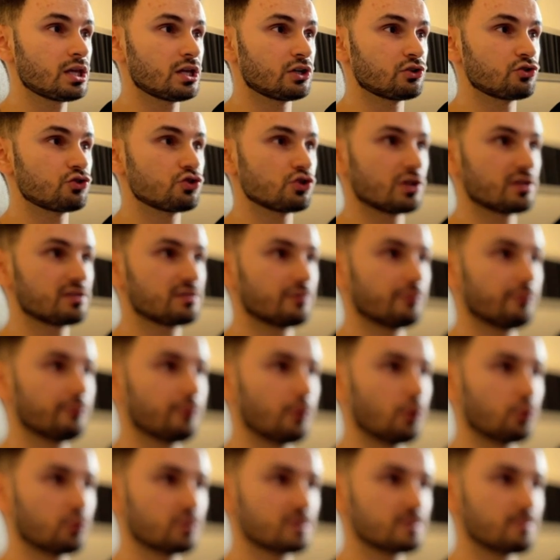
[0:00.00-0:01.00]
adjust the
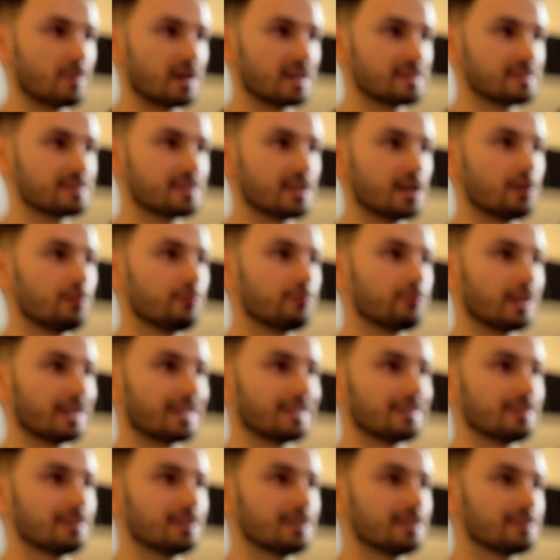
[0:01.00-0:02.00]
focus myself like
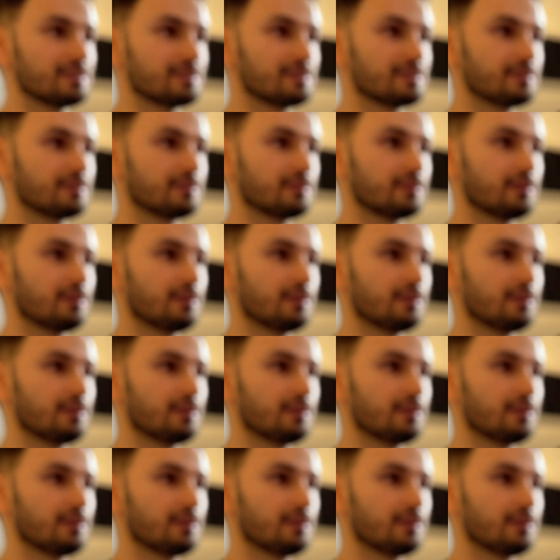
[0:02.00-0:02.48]
this.